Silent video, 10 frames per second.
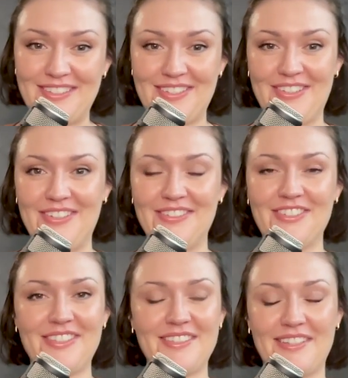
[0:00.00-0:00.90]
So
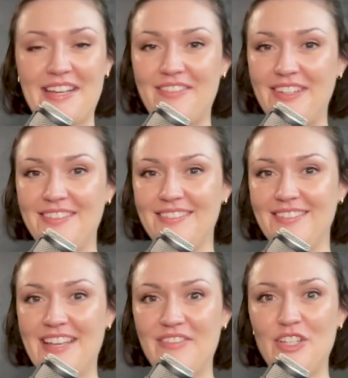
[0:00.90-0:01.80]
just
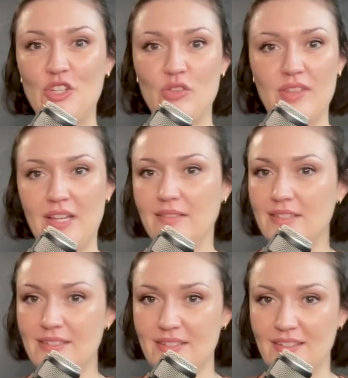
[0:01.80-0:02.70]
having new
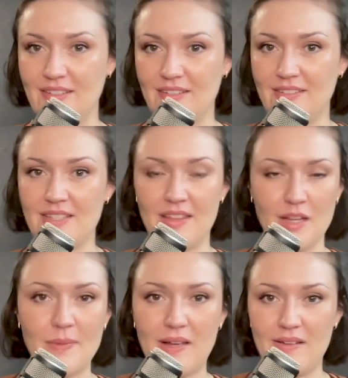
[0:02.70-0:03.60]
things to think
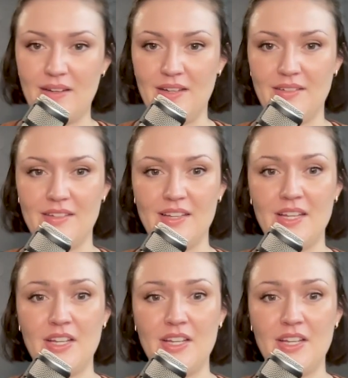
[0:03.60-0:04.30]
about and,